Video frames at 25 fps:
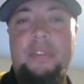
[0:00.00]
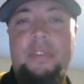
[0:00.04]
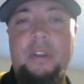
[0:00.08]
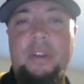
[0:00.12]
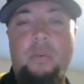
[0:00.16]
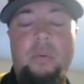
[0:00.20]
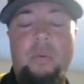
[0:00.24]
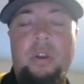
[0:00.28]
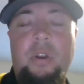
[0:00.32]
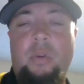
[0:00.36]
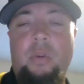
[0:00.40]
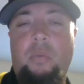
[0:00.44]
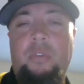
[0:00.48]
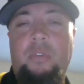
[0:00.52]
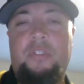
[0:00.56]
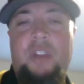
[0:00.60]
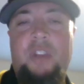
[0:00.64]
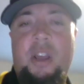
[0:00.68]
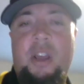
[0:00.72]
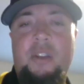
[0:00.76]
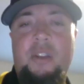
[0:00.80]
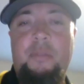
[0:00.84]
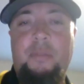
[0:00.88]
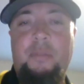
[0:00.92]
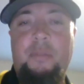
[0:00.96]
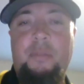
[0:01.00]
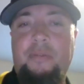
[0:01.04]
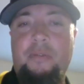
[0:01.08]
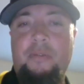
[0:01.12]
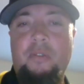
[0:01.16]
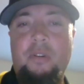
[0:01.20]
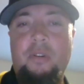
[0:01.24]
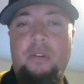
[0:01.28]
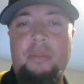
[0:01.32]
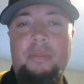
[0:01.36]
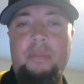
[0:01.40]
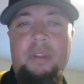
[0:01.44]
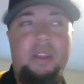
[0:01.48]
that when it was time to
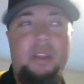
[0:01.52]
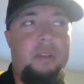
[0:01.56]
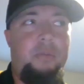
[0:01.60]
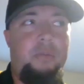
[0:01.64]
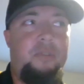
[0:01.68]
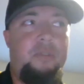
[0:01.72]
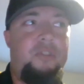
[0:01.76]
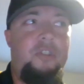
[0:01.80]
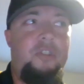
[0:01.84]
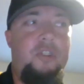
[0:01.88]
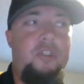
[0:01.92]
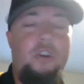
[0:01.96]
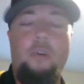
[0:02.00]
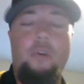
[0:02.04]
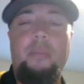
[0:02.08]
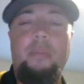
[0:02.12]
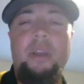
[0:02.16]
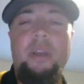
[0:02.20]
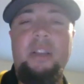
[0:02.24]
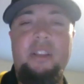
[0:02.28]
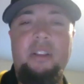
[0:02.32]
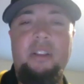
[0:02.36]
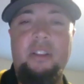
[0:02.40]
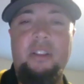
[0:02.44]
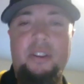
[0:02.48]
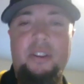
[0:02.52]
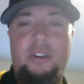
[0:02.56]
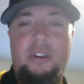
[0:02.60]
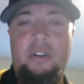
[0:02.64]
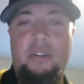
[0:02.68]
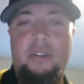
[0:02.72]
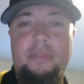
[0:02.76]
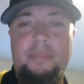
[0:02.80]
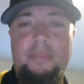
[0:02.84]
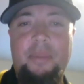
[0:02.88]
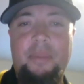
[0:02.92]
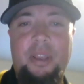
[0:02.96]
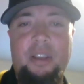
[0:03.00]
perform, it was no big deal at
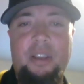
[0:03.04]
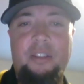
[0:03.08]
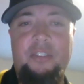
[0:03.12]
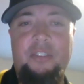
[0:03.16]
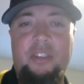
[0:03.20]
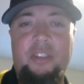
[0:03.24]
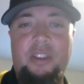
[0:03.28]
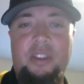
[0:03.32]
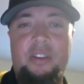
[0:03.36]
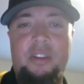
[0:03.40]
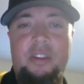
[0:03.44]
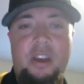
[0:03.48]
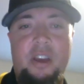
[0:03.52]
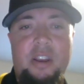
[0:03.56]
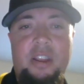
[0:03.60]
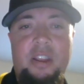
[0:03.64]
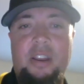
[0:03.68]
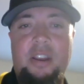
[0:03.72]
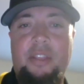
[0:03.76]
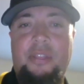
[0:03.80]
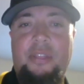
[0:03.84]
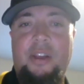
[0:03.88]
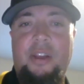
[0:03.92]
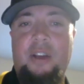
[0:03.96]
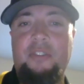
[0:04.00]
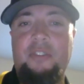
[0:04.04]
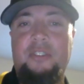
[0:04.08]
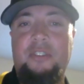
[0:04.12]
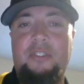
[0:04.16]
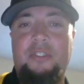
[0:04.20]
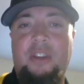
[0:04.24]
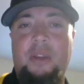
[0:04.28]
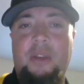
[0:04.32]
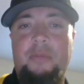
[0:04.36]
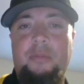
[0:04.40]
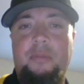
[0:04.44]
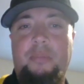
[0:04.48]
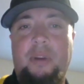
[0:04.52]
all because he'd done it 1,000
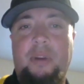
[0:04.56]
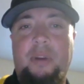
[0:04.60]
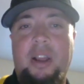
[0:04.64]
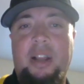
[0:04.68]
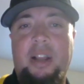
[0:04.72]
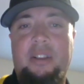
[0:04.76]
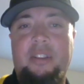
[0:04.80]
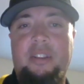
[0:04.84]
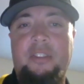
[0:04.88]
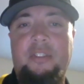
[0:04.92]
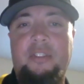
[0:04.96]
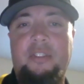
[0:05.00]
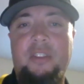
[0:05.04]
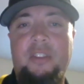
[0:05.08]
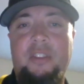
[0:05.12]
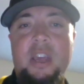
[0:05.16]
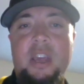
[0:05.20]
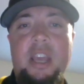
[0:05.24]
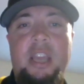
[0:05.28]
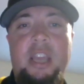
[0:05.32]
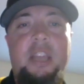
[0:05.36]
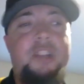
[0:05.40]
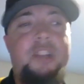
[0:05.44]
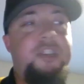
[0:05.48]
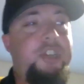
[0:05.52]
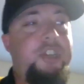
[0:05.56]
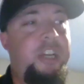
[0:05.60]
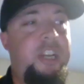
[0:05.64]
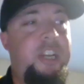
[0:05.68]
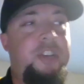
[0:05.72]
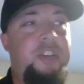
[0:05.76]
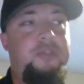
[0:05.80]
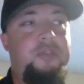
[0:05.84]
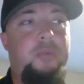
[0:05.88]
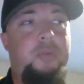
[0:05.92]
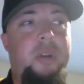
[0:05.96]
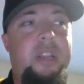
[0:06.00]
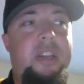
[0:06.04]
times in practice. He'd
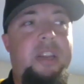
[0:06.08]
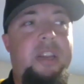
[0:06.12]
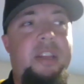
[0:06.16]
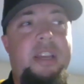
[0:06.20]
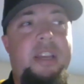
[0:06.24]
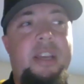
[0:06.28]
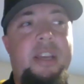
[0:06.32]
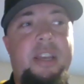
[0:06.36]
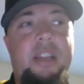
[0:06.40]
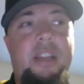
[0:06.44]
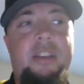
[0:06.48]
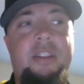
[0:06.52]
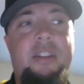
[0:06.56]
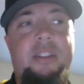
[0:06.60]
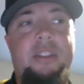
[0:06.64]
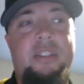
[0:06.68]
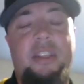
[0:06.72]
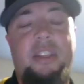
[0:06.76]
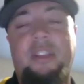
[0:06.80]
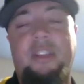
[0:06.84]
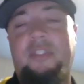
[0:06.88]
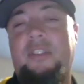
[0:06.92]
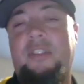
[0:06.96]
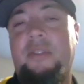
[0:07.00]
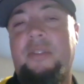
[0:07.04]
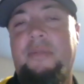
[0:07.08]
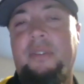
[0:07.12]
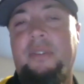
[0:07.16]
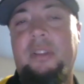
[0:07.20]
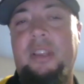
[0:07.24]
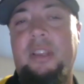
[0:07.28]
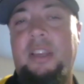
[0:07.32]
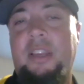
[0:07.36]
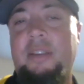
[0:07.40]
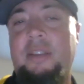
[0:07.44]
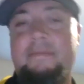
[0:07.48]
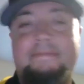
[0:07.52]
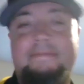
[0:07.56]
changed what he did. He did things
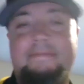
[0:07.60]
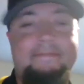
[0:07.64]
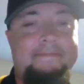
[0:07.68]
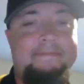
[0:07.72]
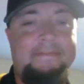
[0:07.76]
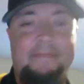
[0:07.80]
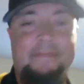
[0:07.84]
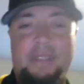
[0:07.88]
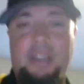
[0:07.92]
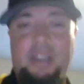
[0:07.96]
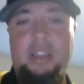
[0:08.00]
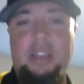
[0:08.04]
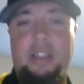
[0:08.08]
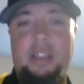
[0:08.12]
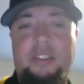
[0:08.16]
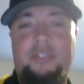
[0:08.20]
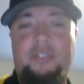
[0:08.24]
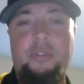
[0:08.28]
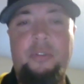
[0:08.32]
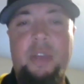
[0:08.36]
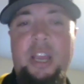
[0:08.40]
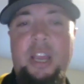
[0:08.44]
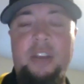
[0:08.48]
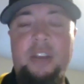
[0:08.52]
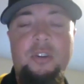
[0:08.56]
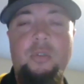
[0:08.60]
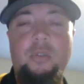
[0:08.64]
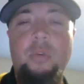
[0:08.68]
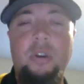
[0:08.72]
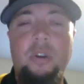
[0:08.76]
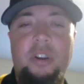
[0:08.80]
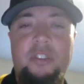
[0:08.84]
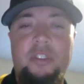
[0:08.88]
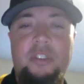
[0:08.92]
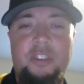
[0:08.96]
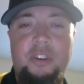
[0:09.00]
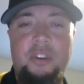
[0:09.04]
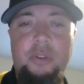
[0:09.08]
differently. And so he had no
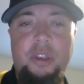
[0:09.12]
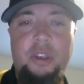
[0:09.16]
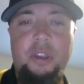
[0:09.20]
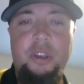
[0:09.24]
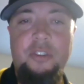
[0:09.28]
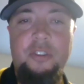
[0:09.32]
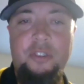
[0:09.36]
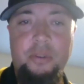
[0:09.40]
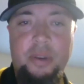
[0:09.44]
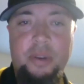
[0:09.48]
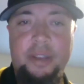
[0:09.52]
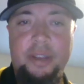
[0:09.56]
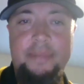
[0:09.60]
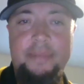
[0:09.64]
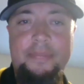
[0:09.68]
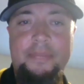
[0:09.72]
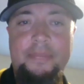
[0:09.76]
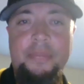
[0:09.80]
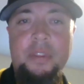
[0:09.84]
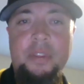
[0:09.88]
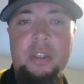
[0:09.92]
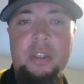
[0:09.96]
worries. He knew he could do it.